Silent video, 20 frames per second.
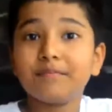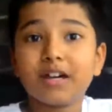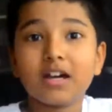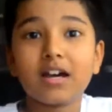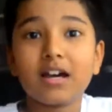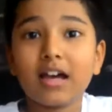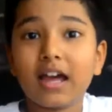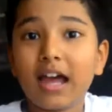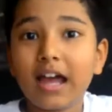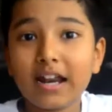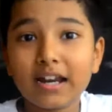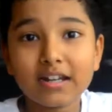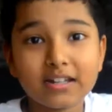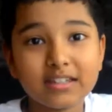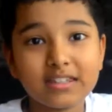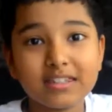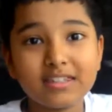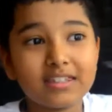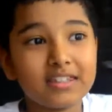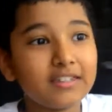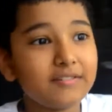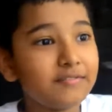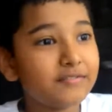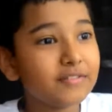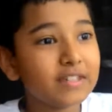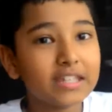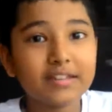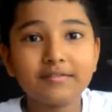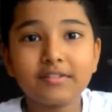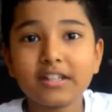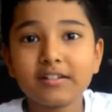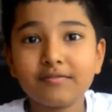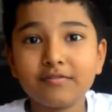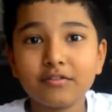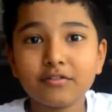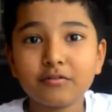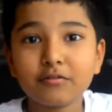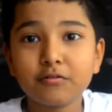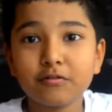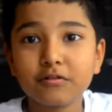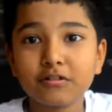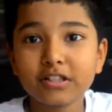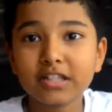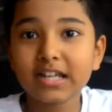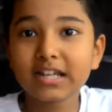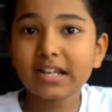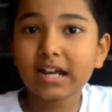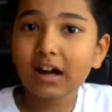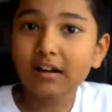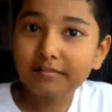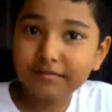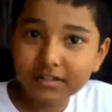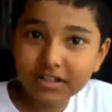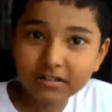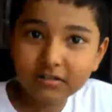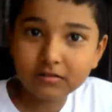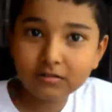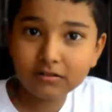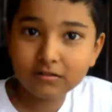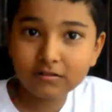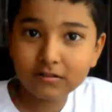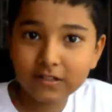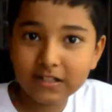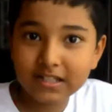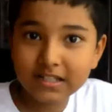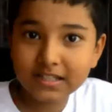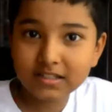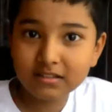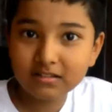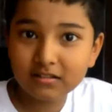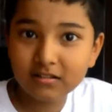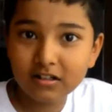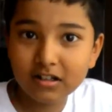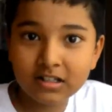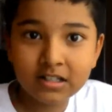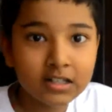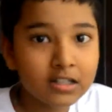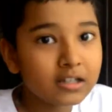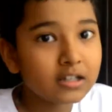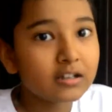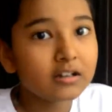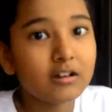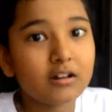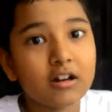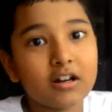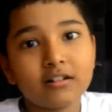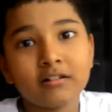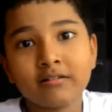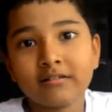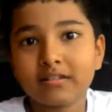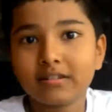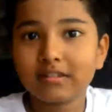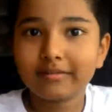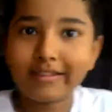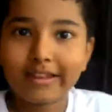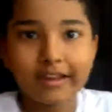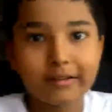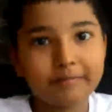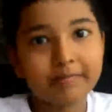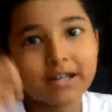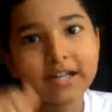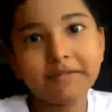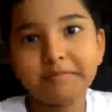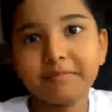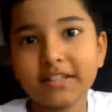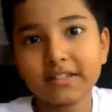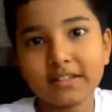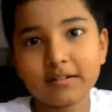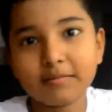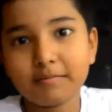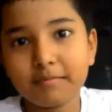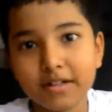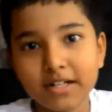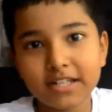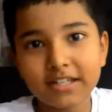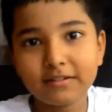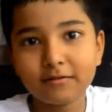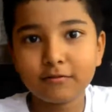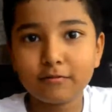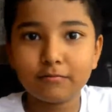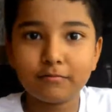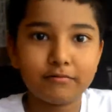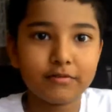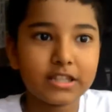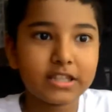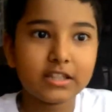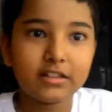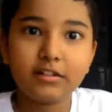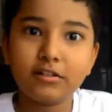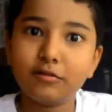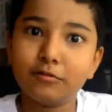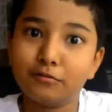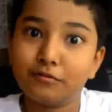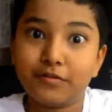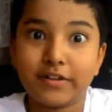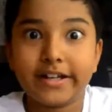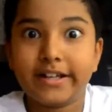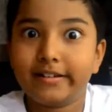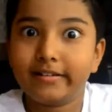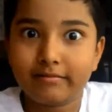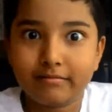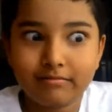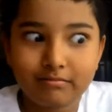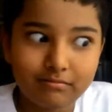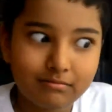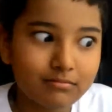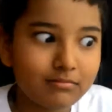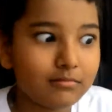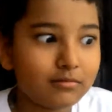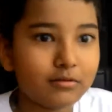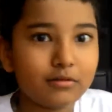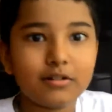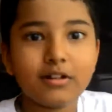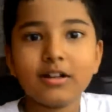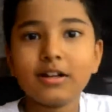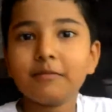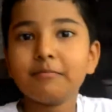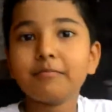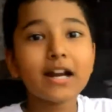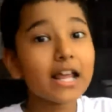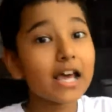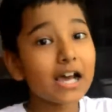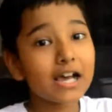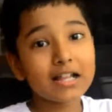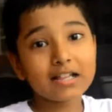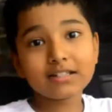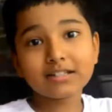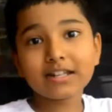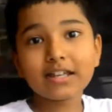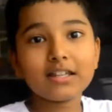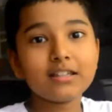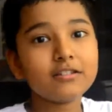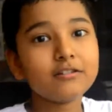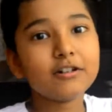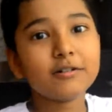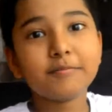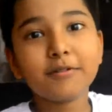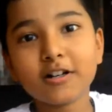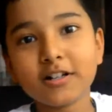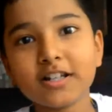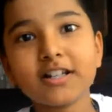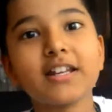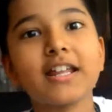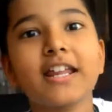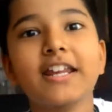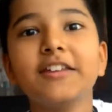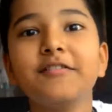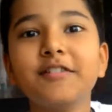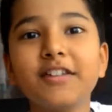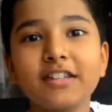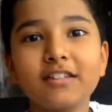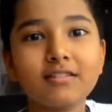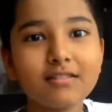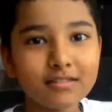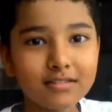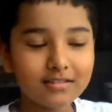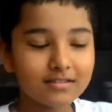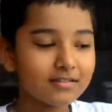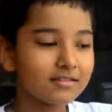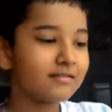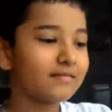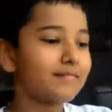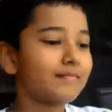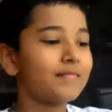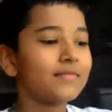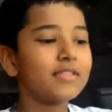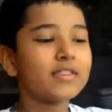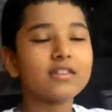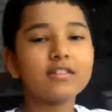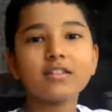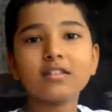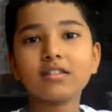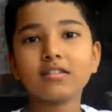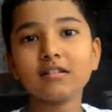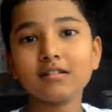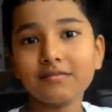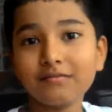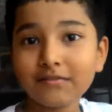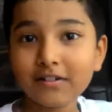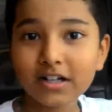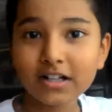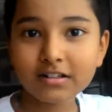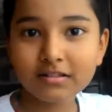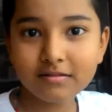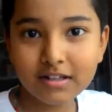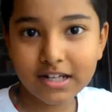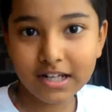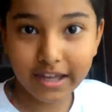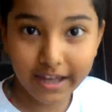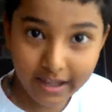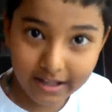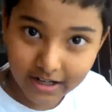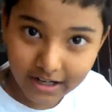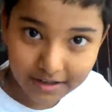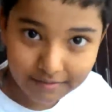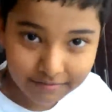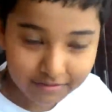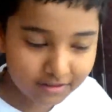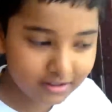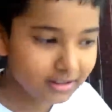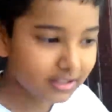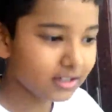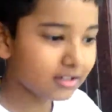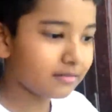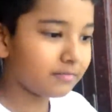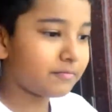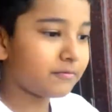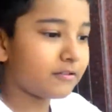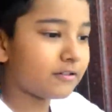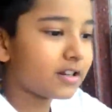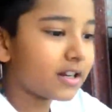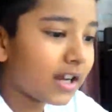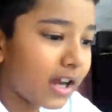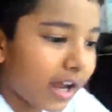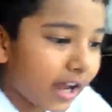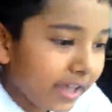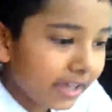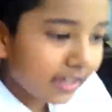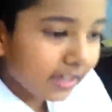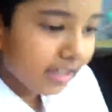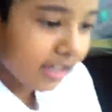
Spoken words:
even if you go there after Corona is gone, God knows there might be somebody who with a new virus. So, but I'll tell you about it anyways. So first, when I arrived to Singapore, I